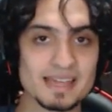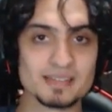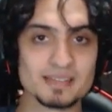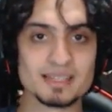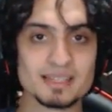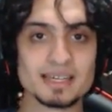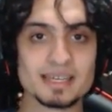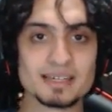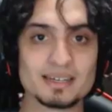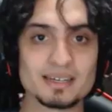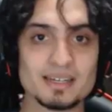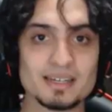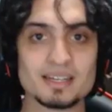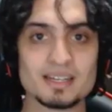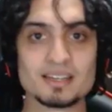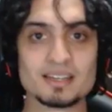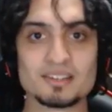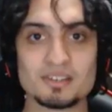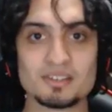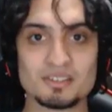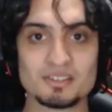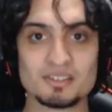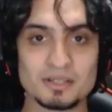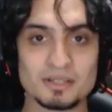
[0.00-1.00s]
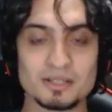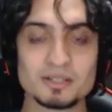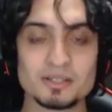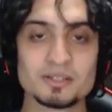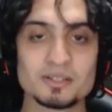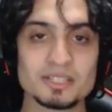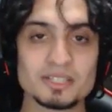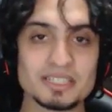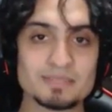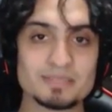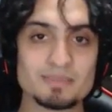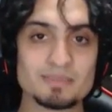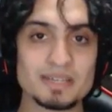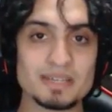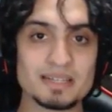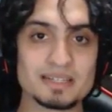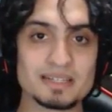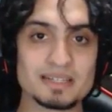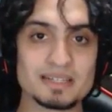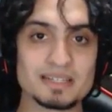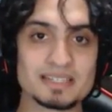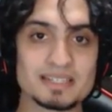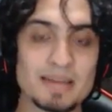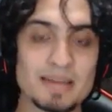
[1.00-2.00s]
Like, there's clearly being
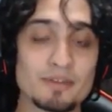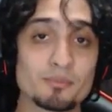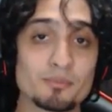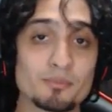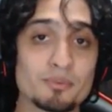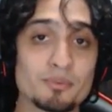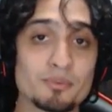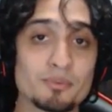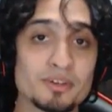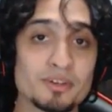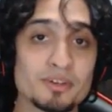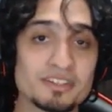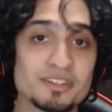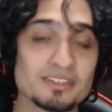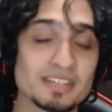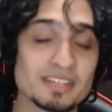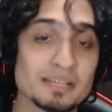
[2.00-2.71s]
time and effort put into this game because the